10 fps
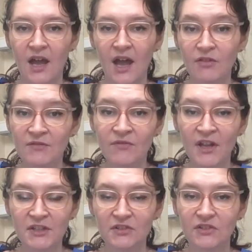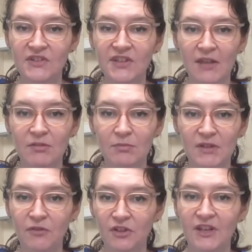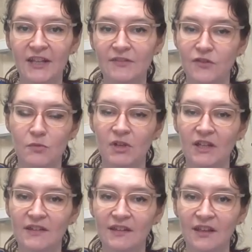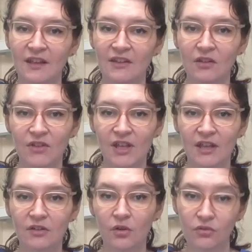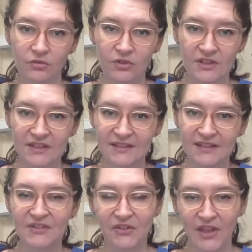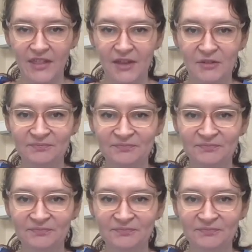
I would invite you to stay with me for the next few minutes so we can go through the details together.